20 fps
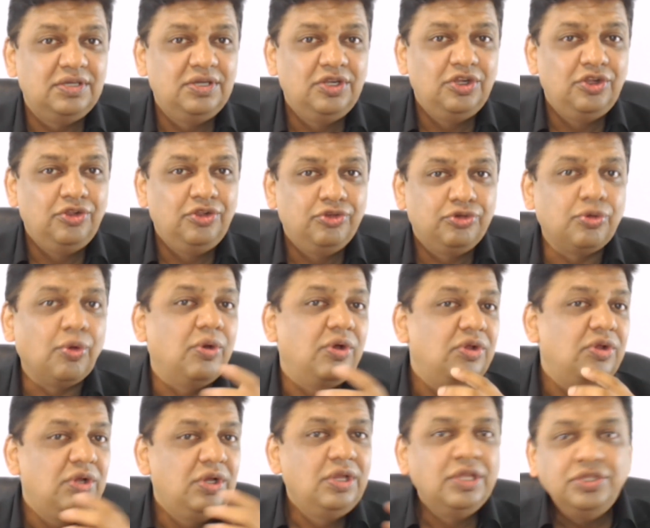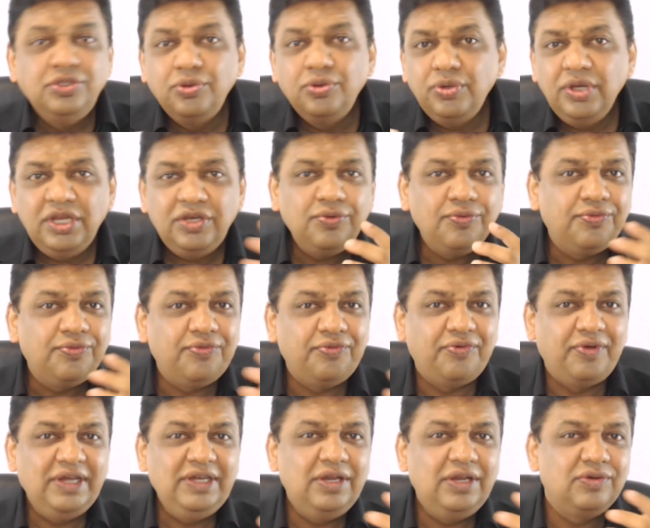So you need to
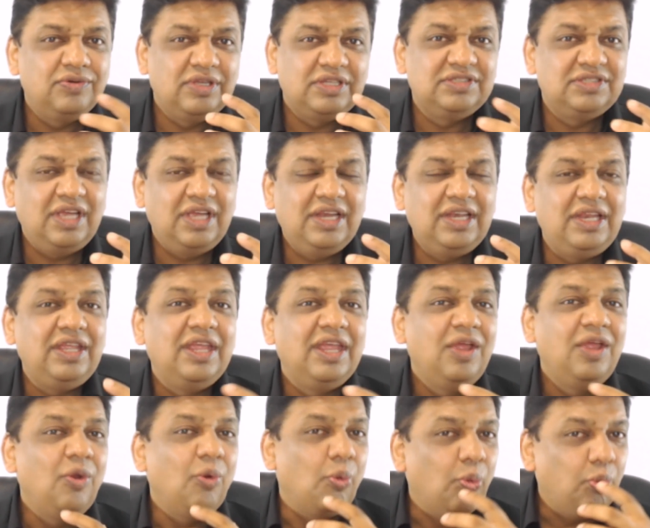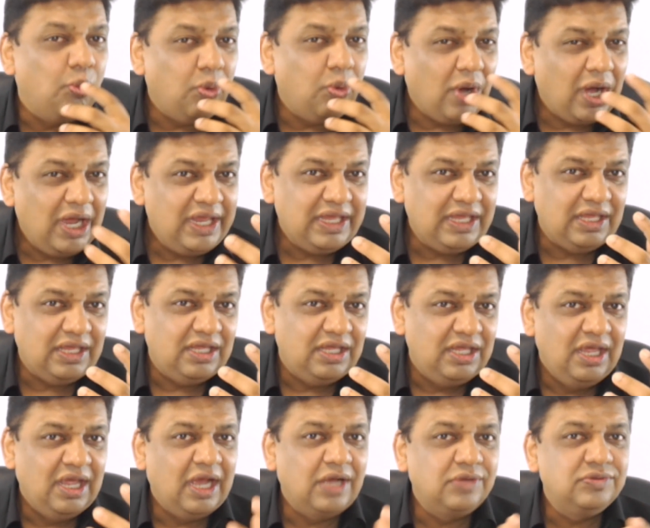find out exactly why
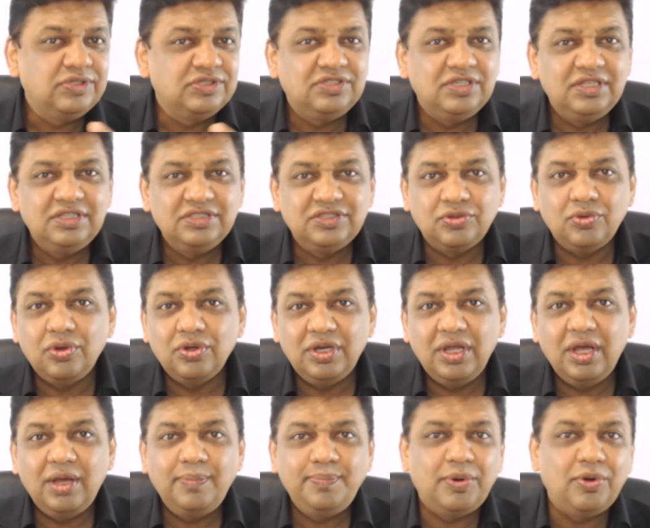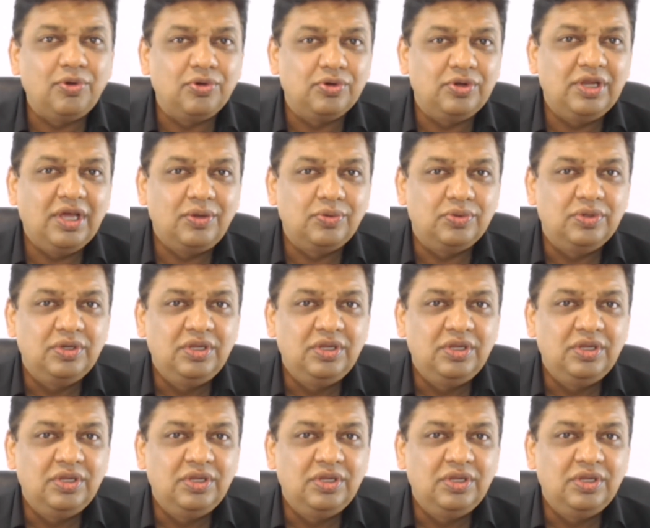have the sales gone up or down.